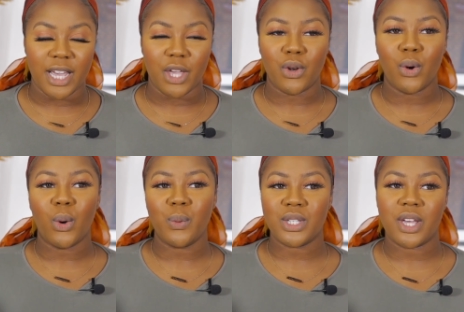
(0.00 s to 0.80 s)
Like, you're not
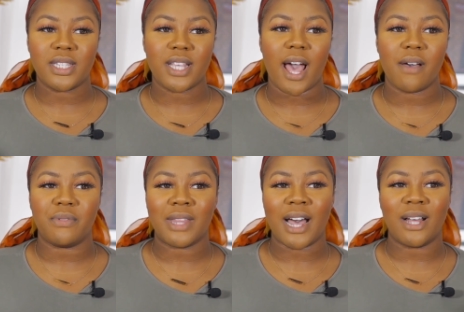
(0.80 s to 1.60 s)
always going to have
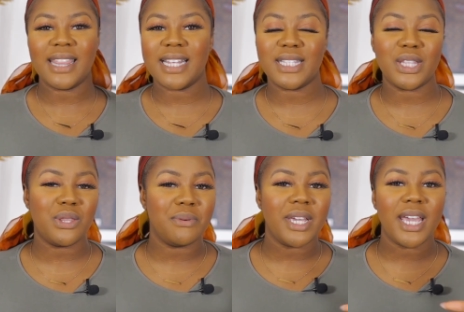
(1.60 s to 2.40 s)
that
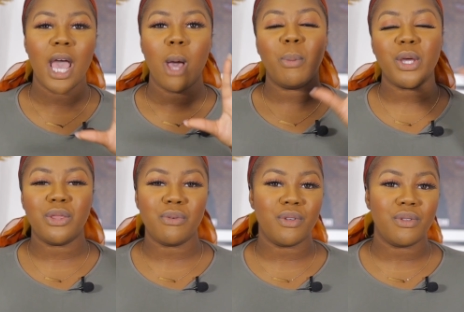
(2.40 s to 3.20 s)

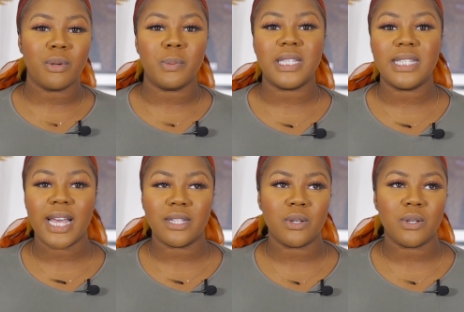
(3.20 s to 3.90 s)
33.33%.